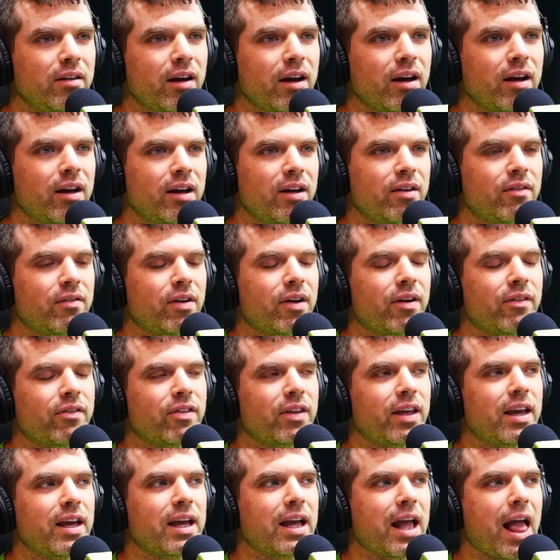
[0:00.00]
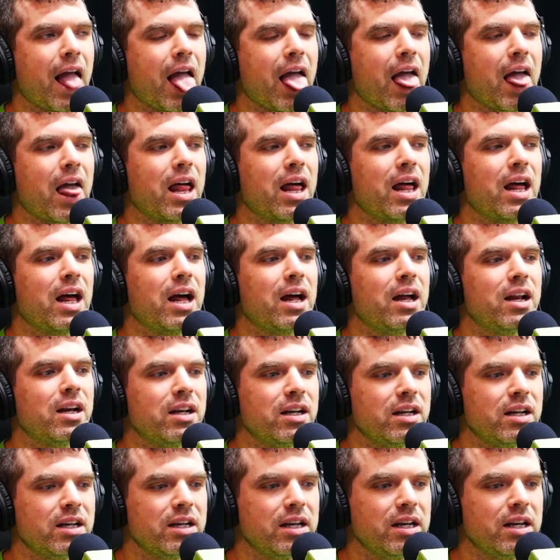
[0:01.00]
involves like
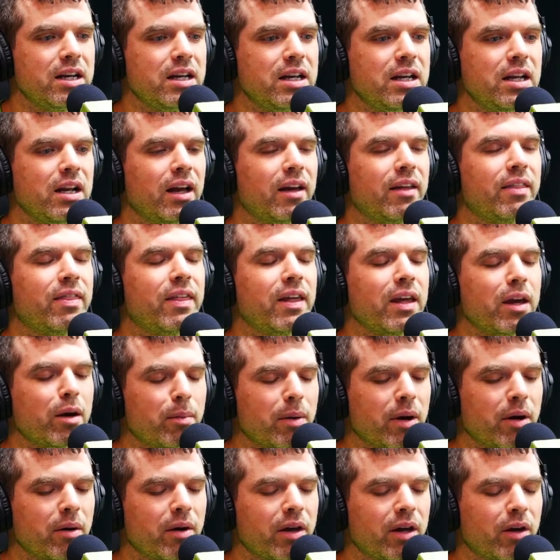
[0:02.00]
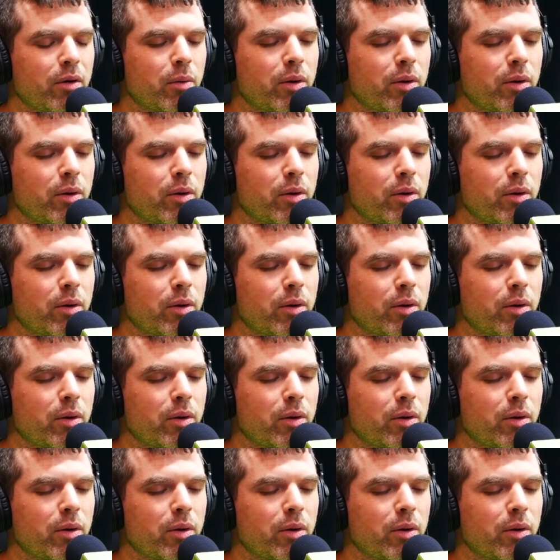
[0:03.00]
think about like what your